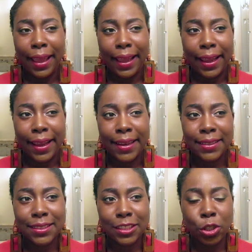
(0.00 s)

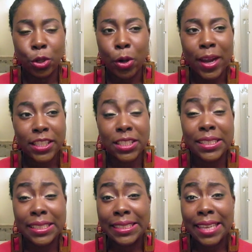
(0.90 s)
and I
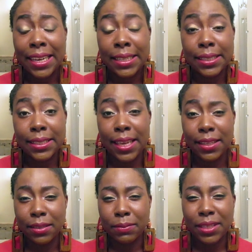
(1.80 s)
just decided to
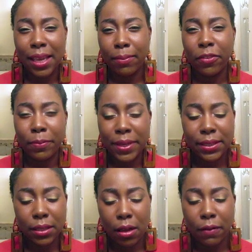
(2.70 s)
take some time for
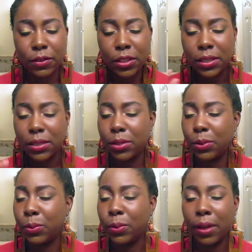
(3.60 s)
myself, just
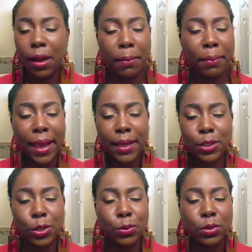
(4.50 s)
to come back
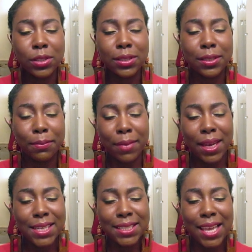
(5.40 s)
to, just to
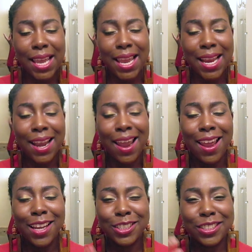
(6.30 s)
meditate,
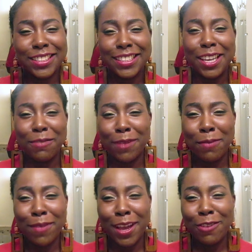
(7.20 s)
just to get my
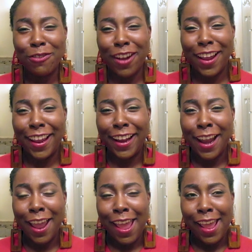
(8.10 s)
mind right.
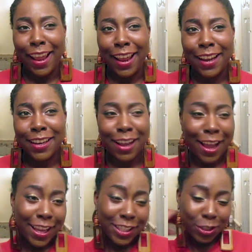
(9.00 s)
And
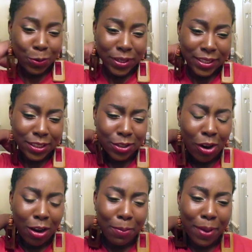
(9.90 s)
I just wanted to
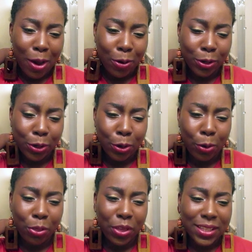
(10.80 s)
talk about
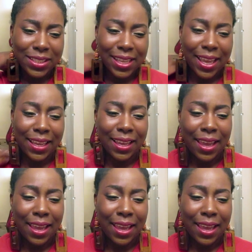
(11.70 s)
things like